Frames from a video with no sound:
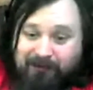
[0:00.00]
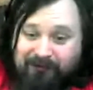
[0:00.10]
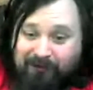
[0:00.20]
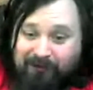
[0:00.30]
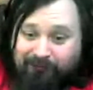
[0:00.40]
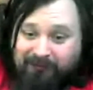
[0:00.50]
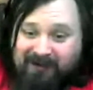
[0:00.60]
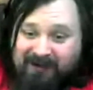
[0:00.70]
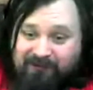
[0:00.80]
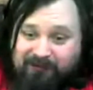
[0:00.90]
anybody who
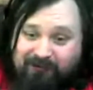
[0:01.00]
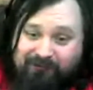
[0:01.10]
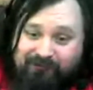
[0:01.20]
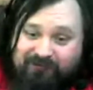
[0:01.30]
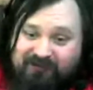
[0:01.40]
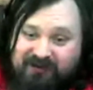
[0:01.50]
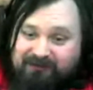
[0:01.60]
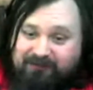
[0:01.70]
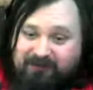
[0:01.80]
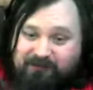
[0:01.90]
knows me and anybody who's
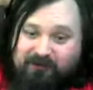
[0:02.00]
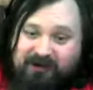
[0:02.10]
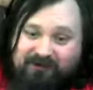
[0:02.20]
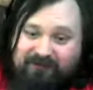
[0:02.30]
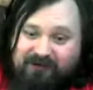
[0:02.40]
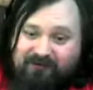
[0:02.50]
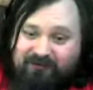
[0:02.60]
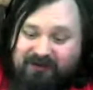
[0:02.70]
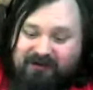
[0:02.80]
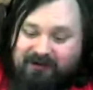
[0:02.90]
seen my podcast
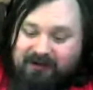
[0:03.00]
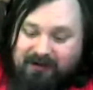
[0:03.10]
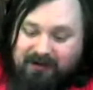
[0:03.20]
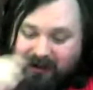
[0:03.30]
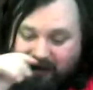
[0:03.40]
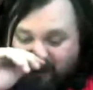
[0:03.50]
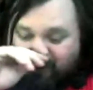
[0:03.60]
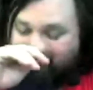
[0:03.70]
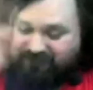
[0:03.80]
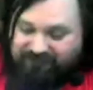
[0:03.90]
videos and that
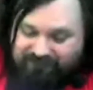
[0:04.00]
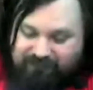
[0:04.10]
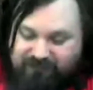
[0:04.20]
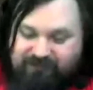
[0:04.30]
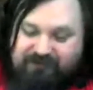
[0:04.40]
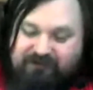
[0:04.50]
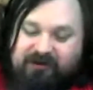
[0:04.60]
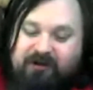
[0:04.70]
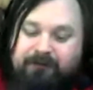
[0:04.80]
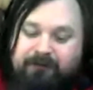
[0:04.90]
with Chris
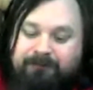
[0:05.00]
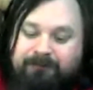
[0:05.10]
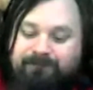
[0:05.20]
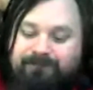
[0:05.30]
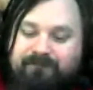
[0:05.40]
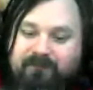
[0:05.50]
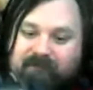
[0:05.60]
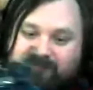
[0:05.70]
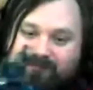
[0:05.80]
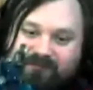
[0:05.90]
and Co,
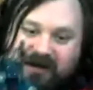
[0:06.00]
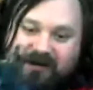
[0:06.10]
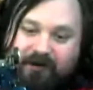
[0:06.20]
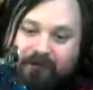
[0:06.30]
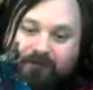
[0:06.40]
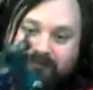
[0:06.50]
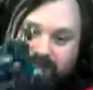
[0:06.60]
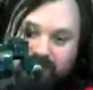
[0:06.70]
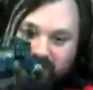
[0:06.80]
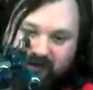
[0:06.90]
they know
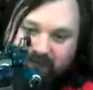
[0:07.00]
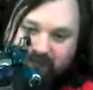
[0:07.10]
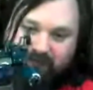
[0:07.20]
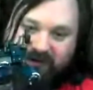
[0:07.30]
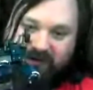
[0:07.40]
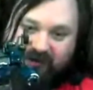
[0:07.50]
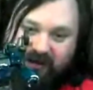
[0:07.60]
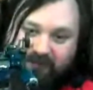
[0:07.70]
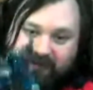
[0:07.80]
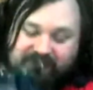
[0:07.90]
I've been excited
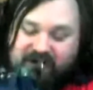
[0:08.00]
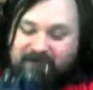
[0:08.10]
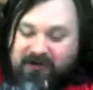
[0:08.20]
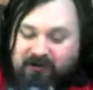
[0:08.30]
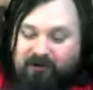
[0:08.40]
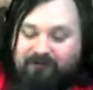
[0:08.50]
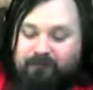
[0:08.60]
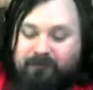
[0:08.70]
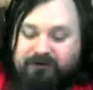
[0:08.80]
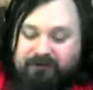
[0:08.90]
about this guy. I've been looking
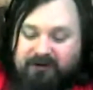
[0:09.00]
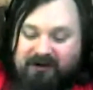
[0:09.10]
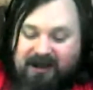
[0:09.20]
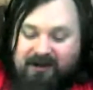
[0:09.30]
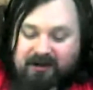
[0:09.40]
forward to it.